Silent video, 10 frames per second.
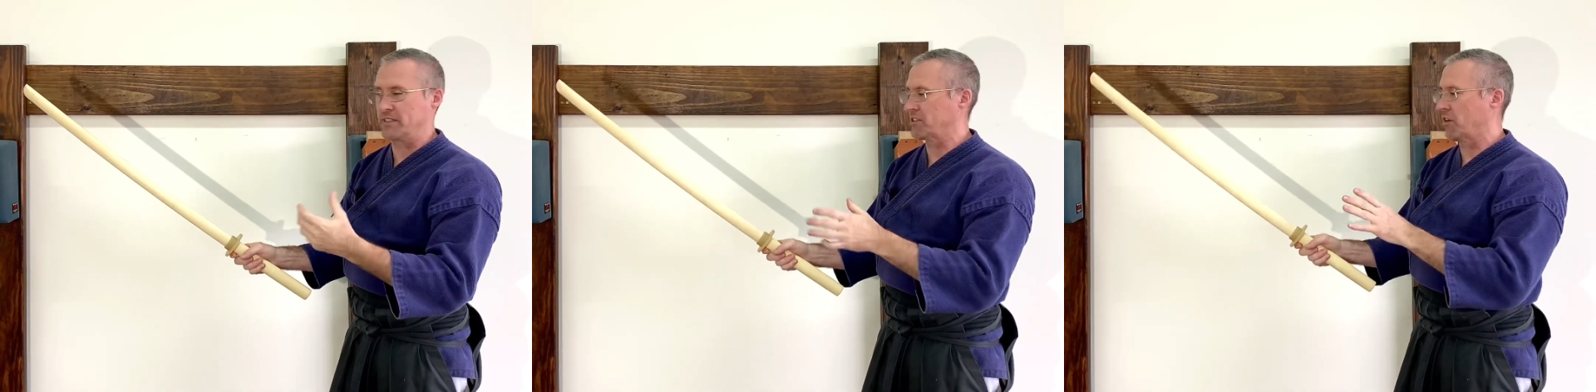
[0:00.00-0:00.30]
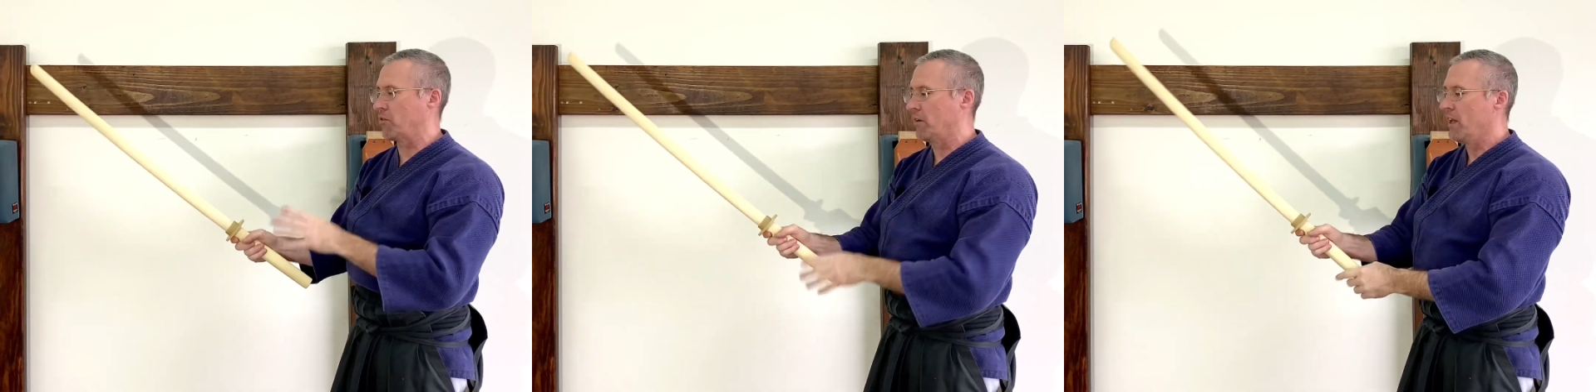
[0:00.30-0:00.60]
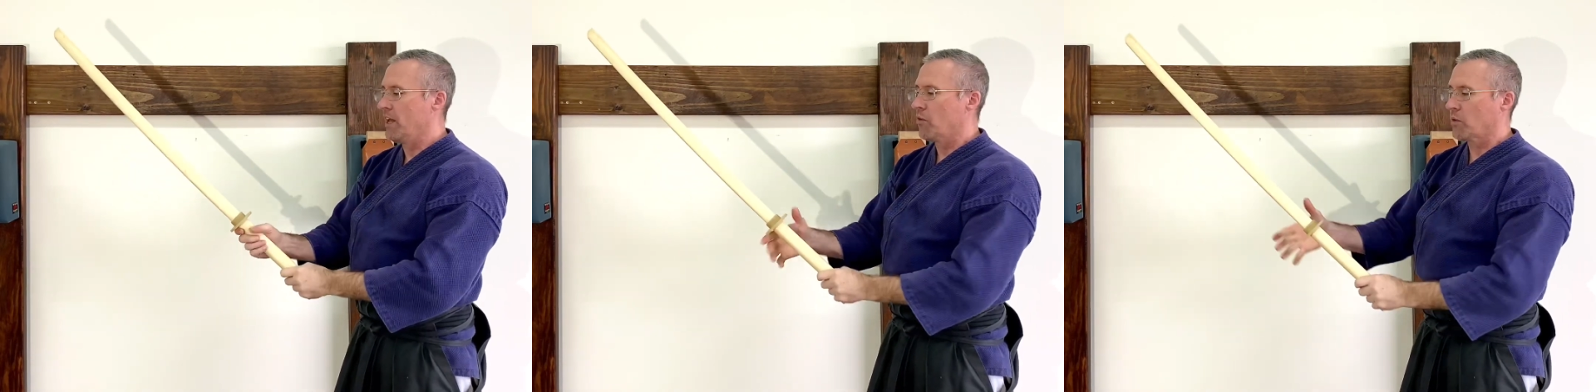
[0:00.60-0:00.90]
So
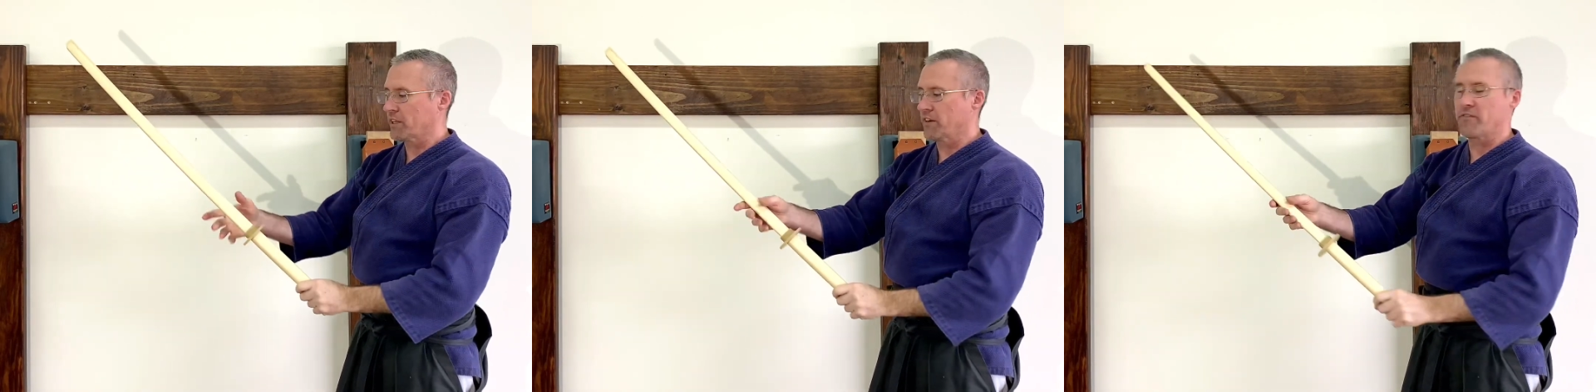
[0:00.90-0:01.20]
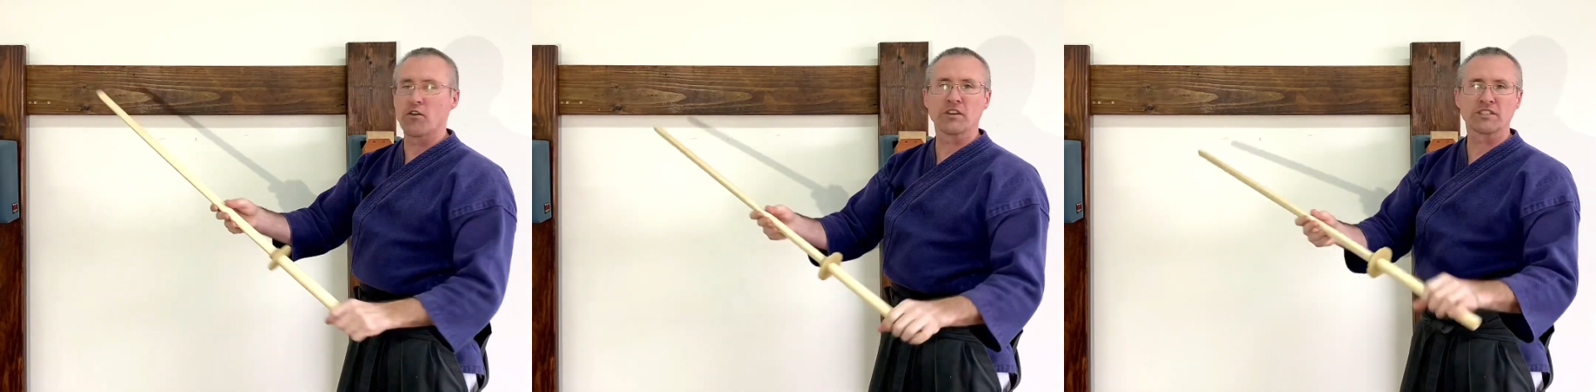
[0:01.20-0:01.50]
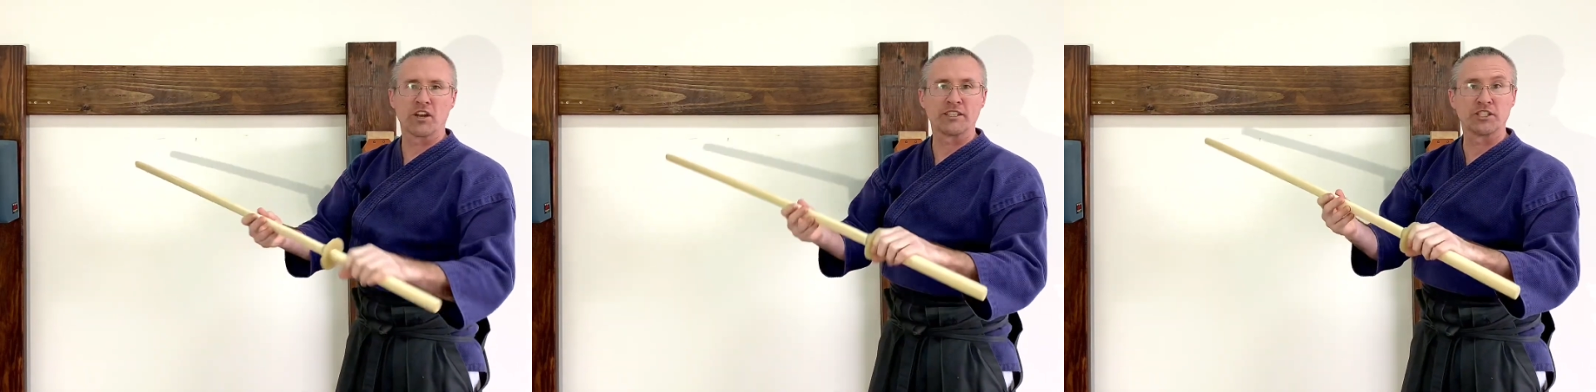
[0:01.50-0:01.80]
we're going to
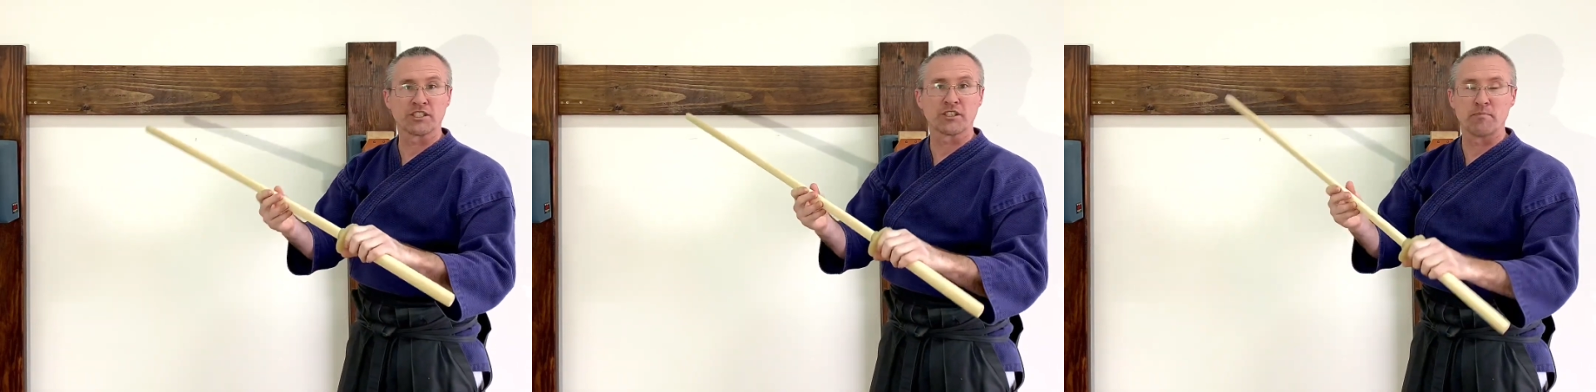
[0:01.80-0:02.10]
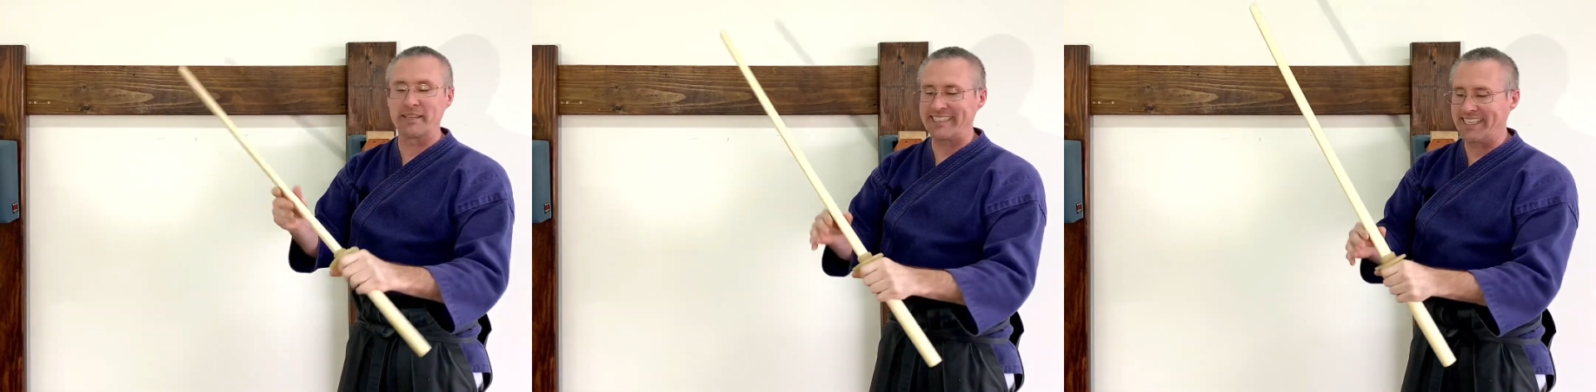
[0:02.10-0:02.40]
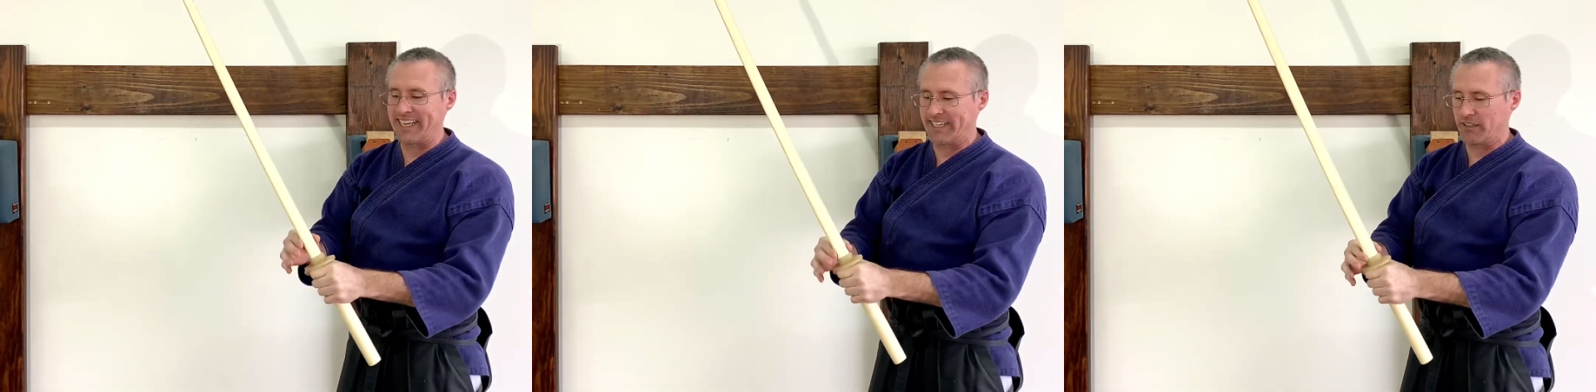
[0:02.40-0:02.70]
focus on just the
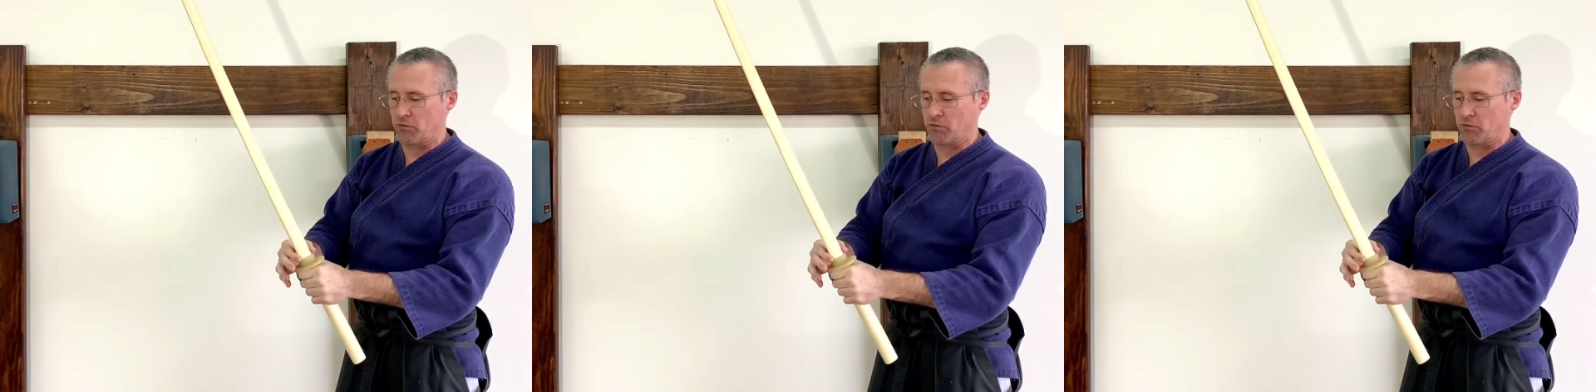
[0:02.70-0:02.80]
beginning